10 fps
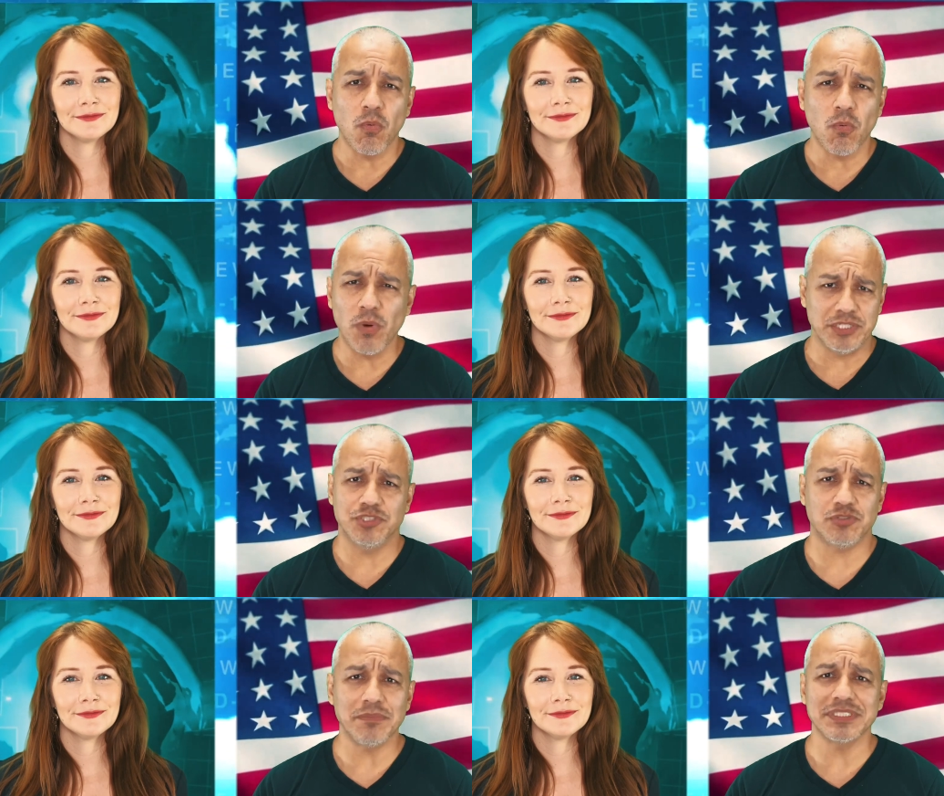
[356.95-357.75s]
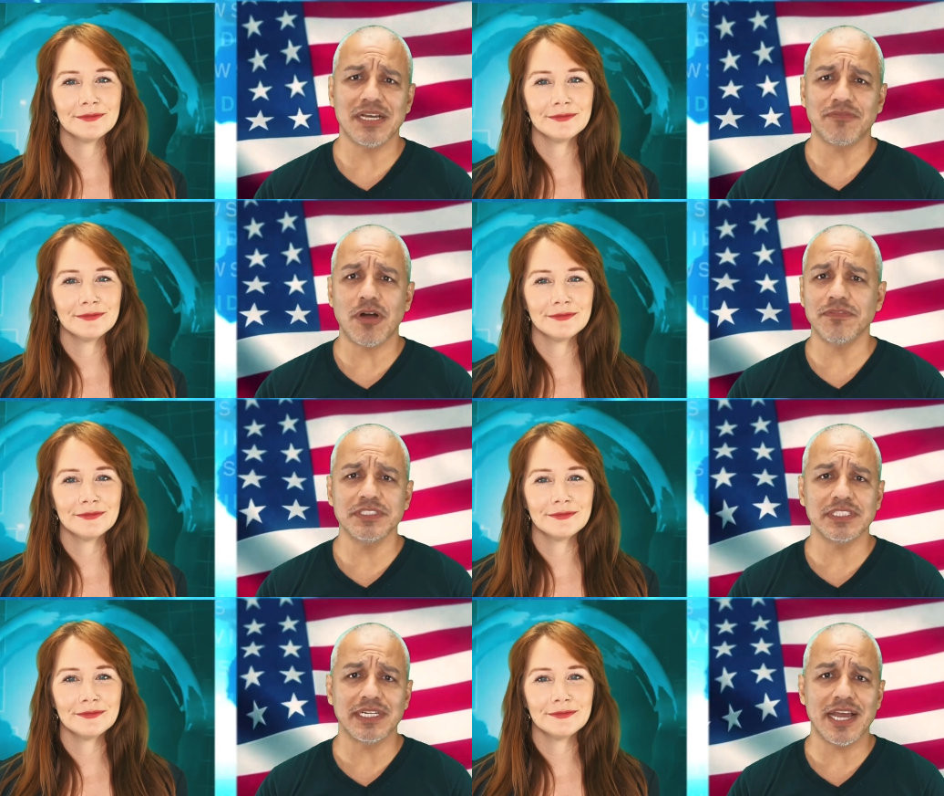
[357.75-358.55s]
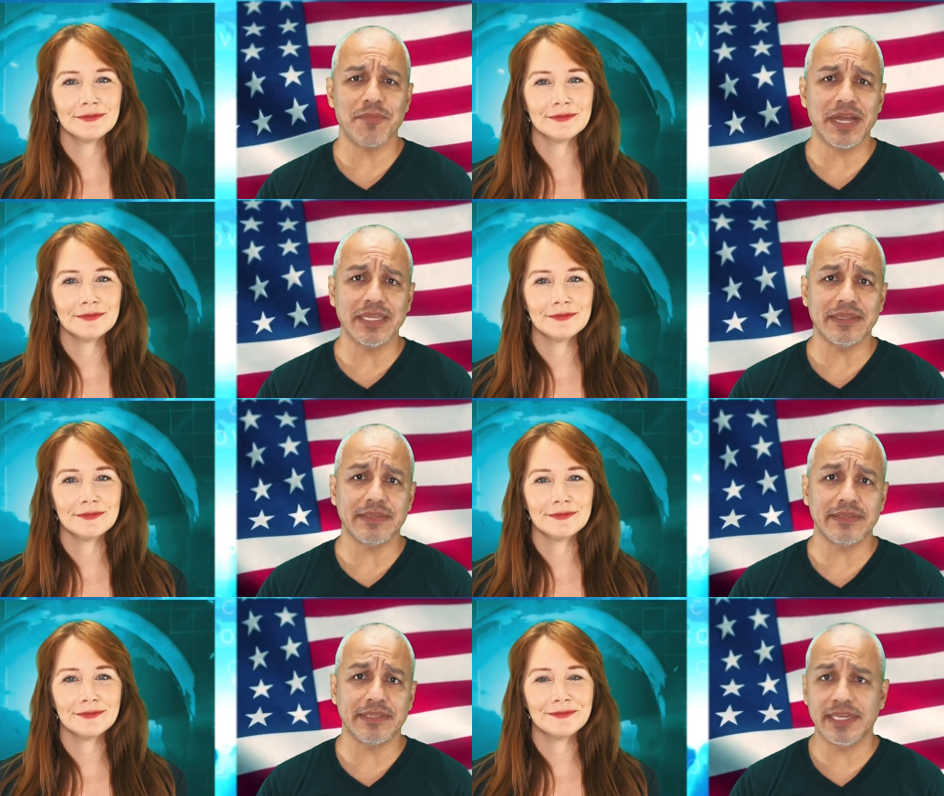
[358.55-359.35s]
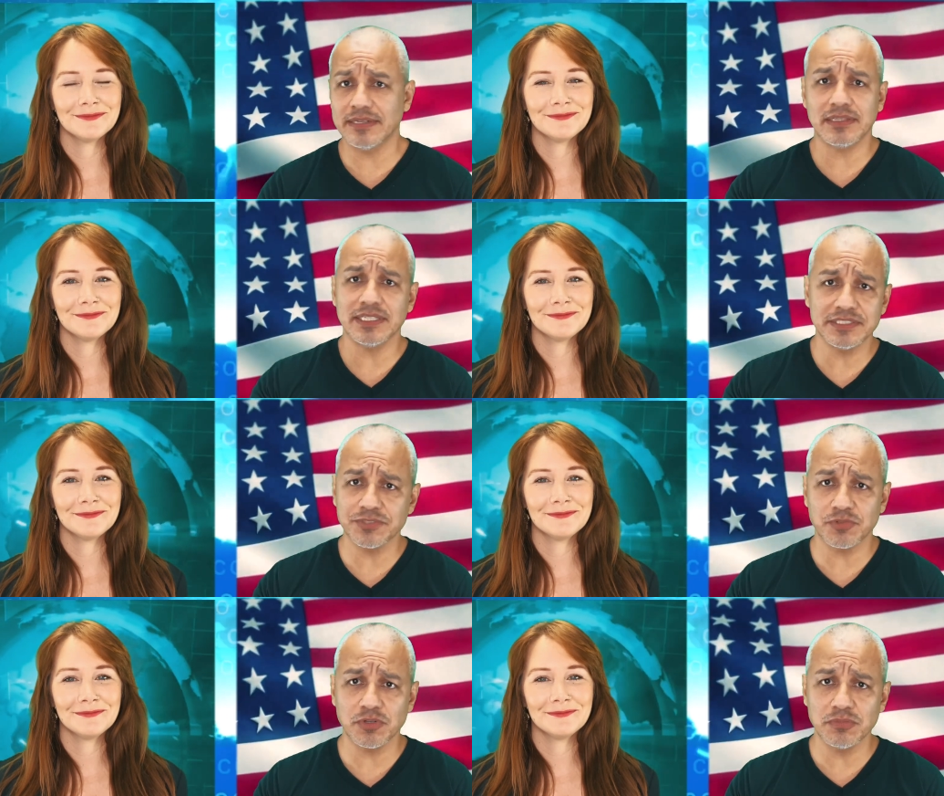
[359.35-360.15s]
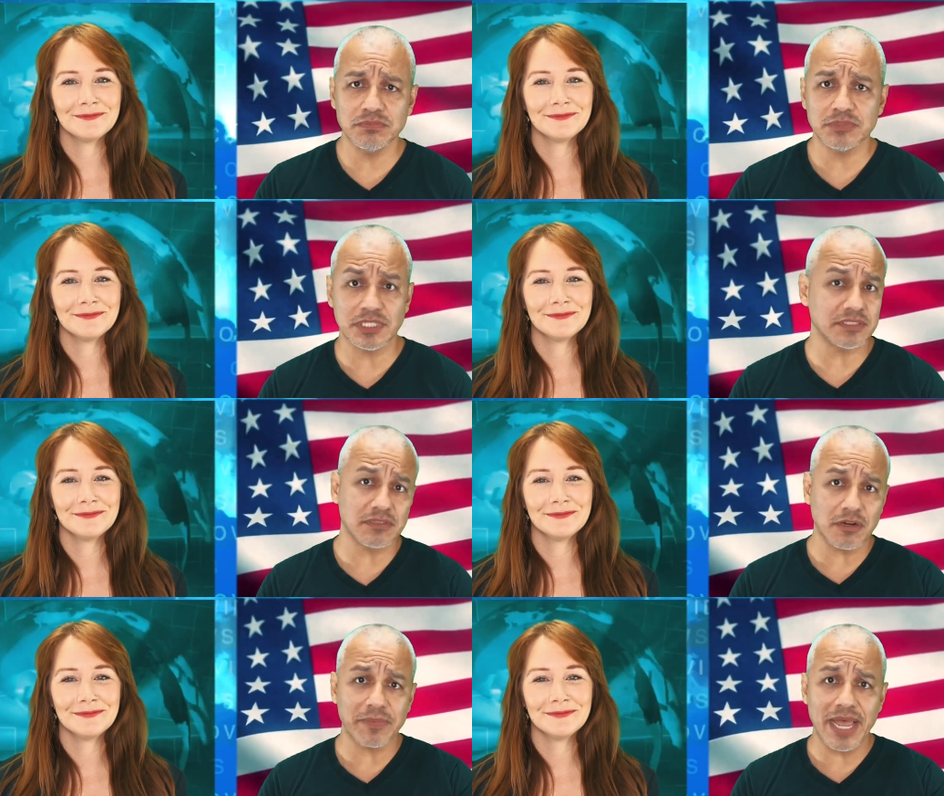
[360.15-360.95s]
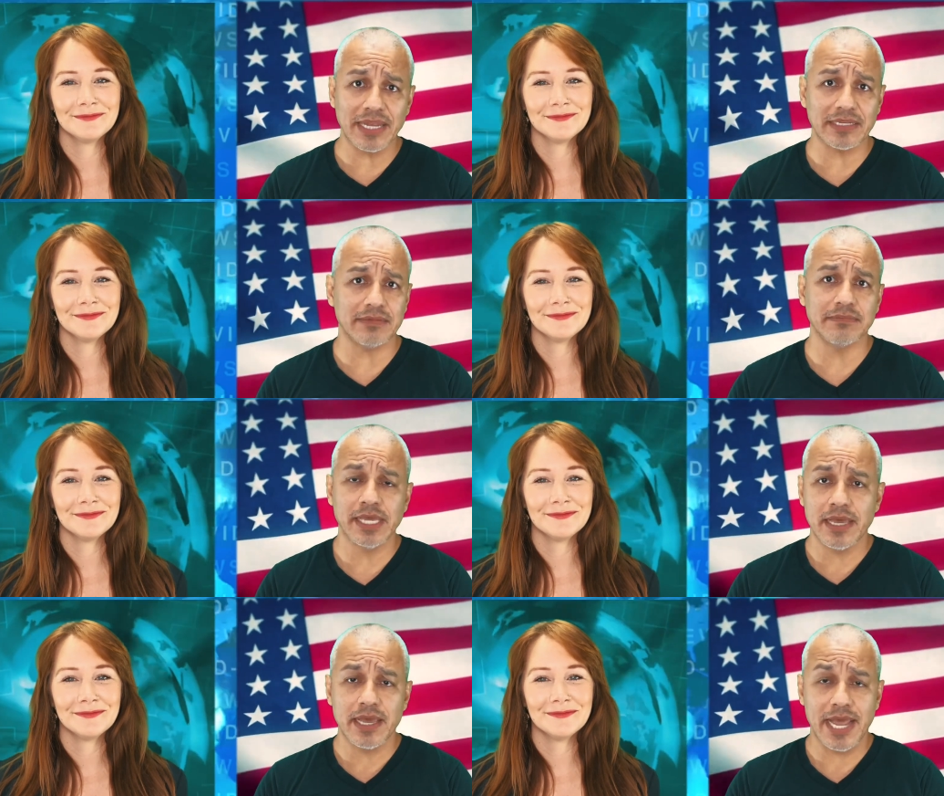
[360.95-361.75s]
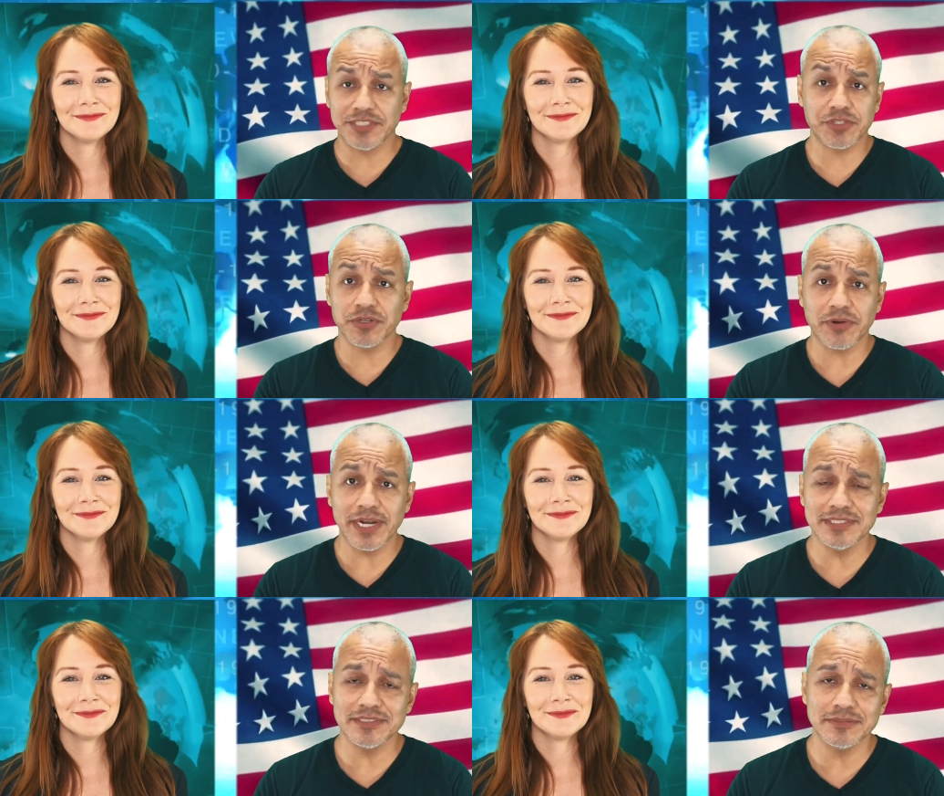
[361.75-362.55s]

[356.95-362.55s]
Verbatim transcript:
Speaker 1: What, Trump is out of office and now my kid cleans his room, doesn't talk back, and has good grades?